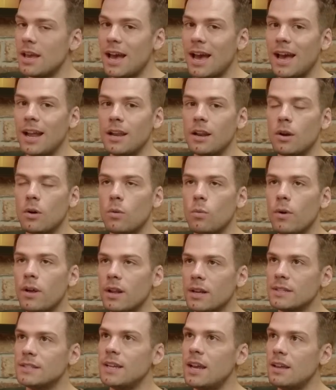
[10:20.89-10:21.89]
And when
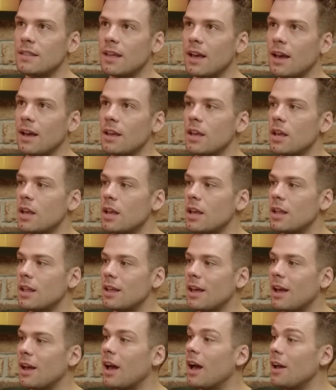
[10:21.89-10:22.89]
I say baby that, gays,
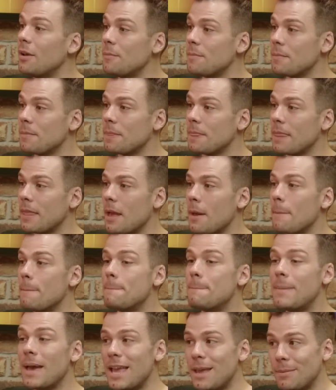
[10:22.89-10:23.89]
huh? Baby
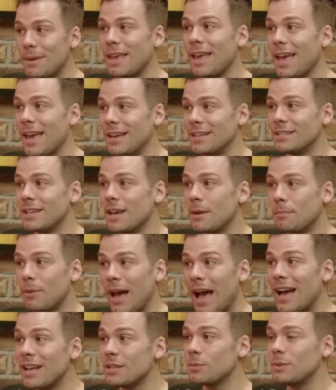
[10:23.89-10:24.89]
gays, baby gays.
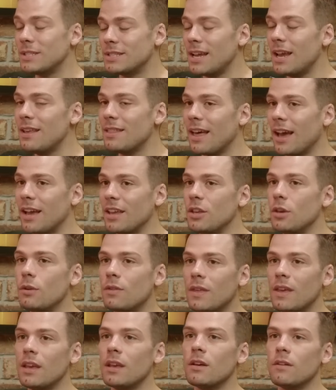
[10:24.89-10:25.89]
But as we say that, you
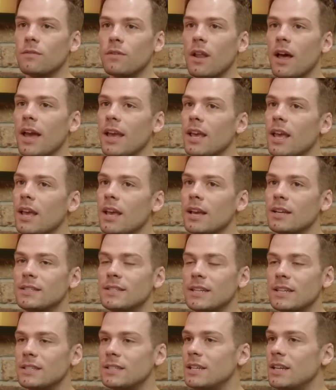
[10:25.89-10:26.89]
think of like a
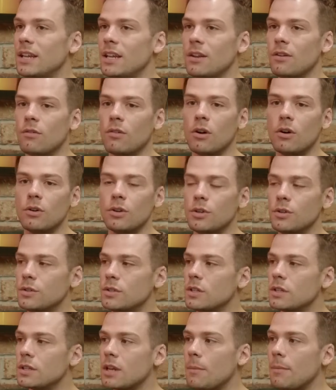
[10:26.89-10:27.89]
sixteen-year-old who's
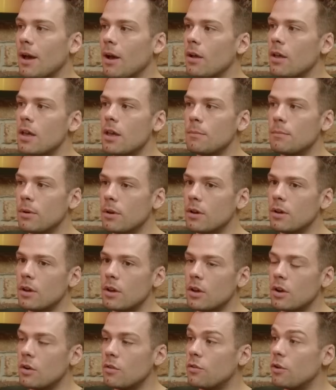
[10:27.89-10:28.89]
just come out, but
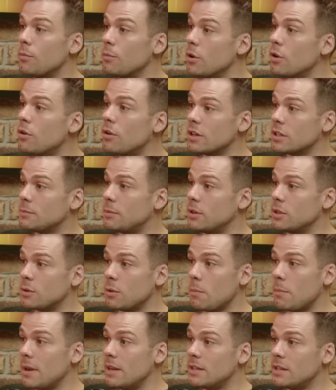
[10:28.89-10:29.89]
from your experience
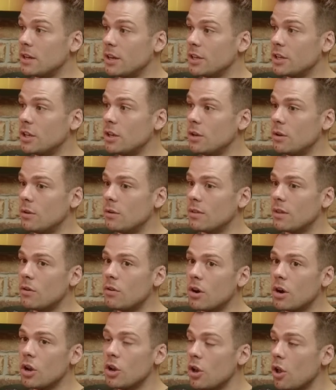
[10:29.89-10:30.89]
with PTIQ, there
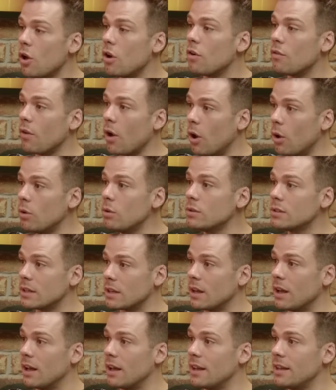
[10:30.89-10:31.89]
are a lot of older
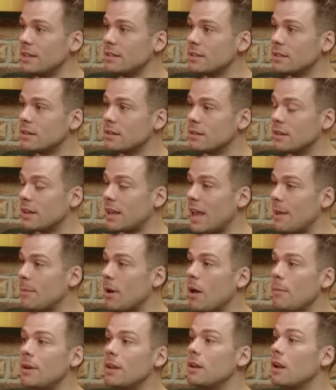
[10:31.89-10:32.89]
guys that came
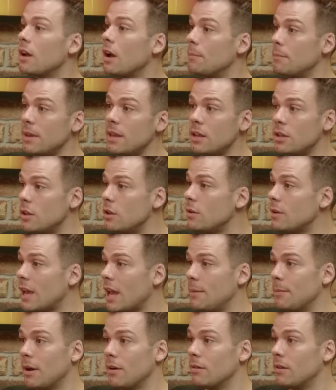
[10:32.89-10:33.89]
out. I mean, me and you
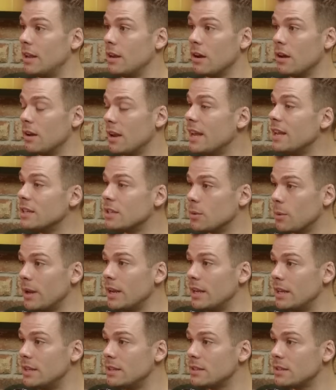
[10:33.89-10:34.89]
came out in our late
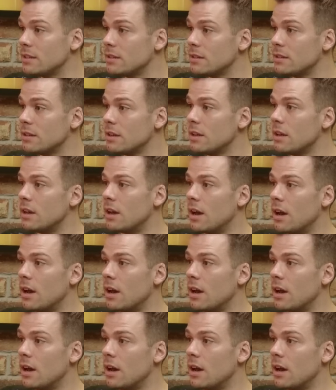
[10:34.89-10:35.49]
twenties. Yeah.